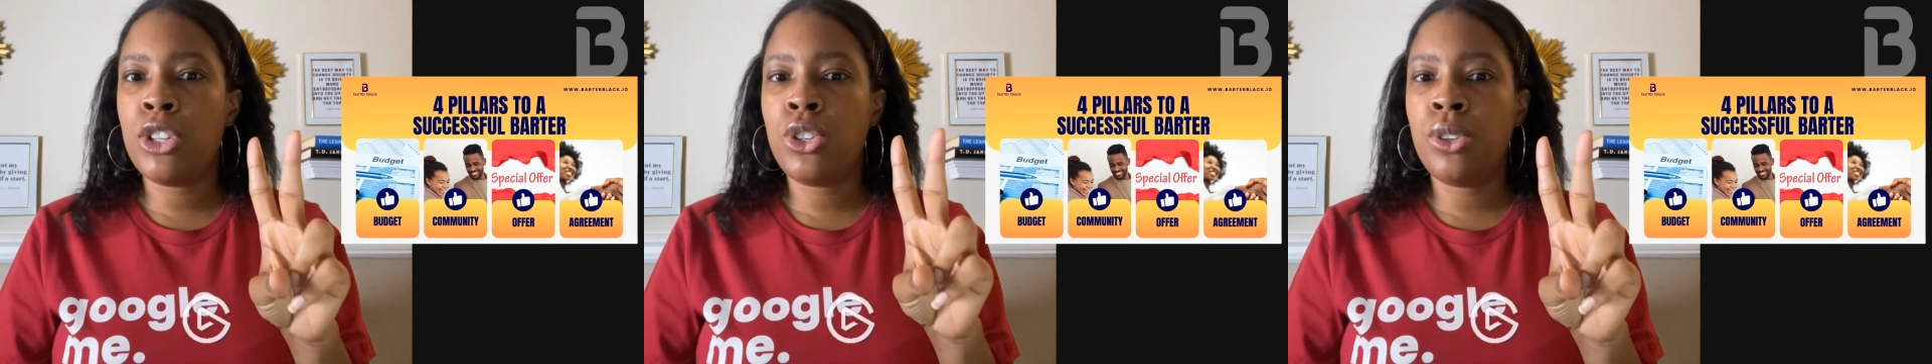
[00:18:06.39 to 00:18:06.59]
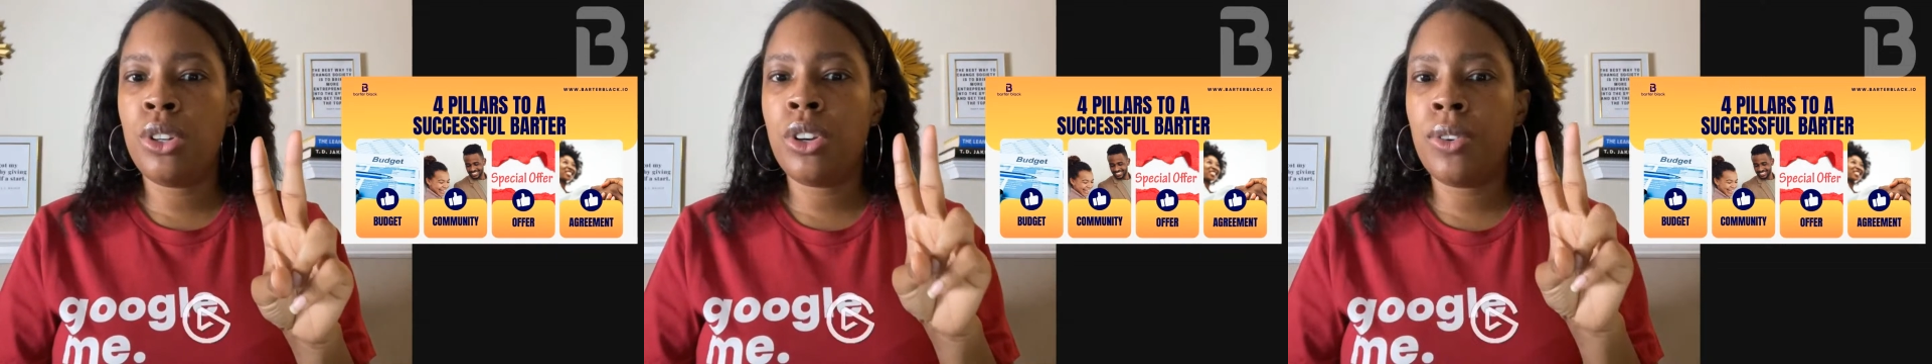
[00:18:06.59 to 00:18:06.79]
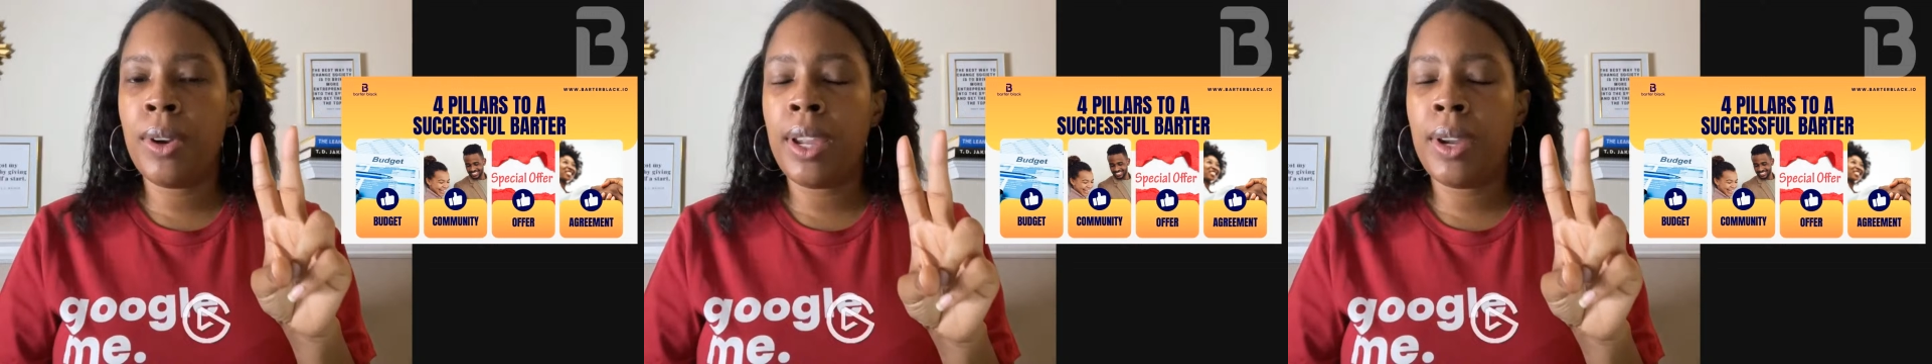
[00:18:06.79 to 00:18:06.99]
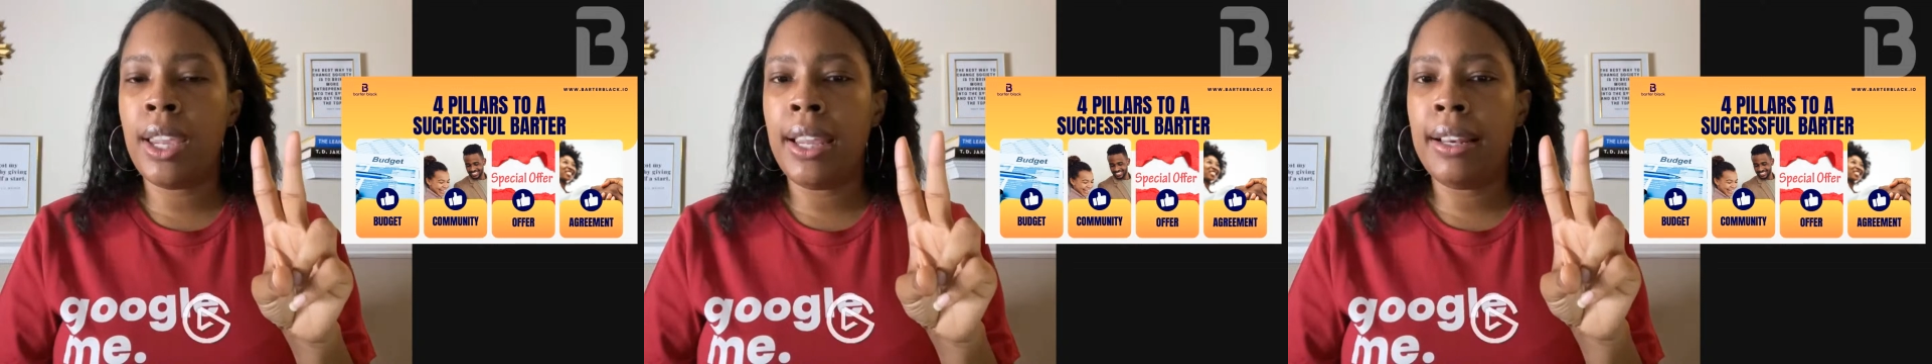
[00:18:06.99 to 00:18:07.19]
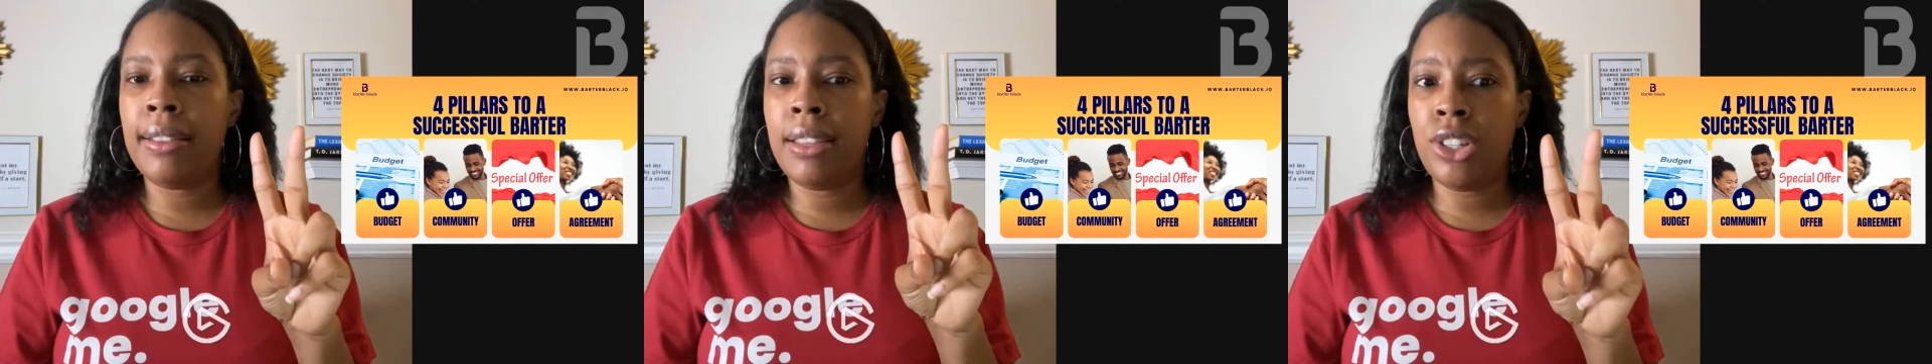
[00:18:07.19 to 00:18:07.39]
you to
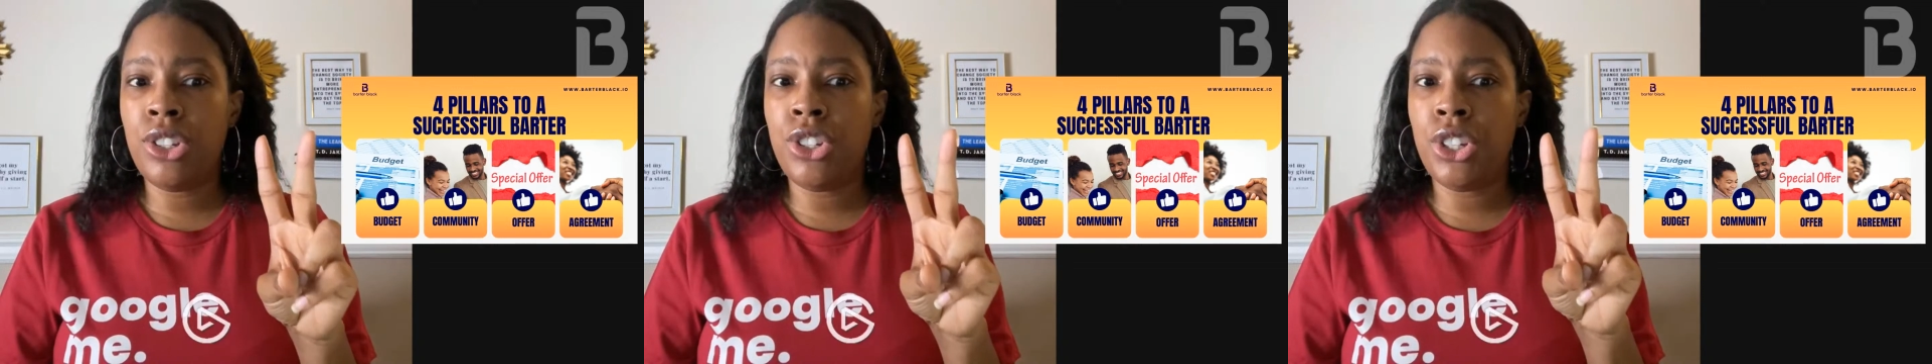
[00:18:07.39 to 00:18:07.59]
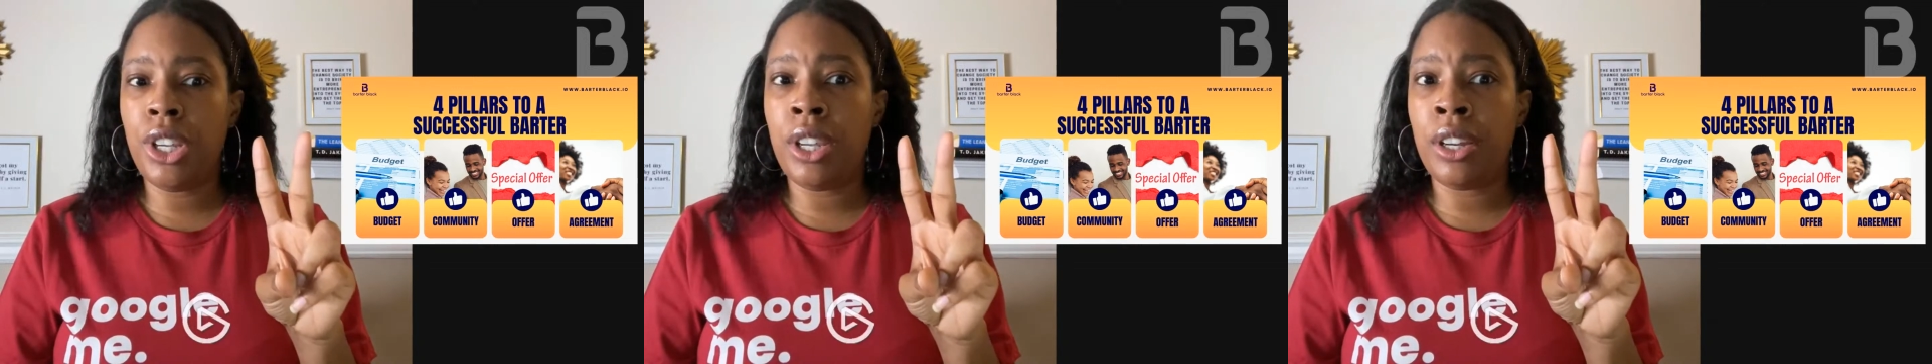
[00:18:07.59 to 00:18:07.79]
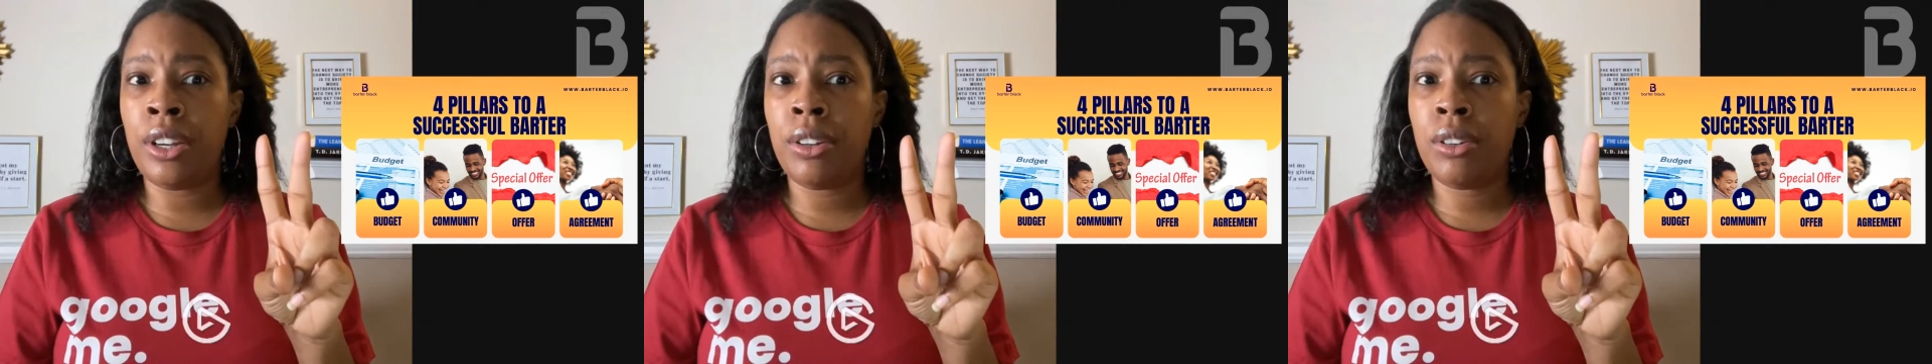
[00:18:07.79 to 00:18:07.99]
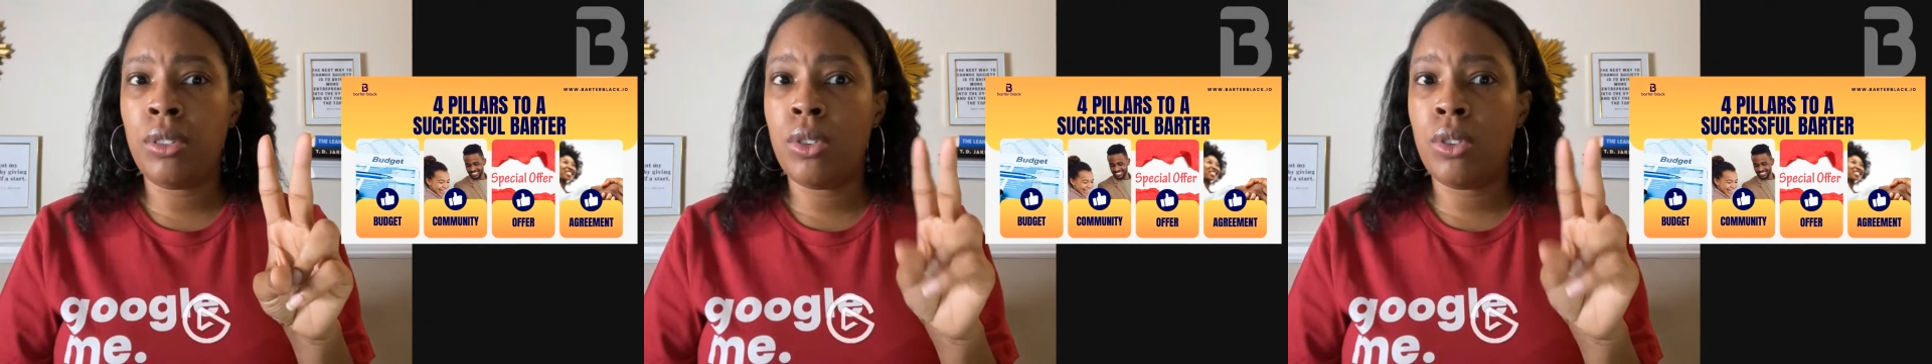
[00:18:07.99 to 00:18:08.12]
create this year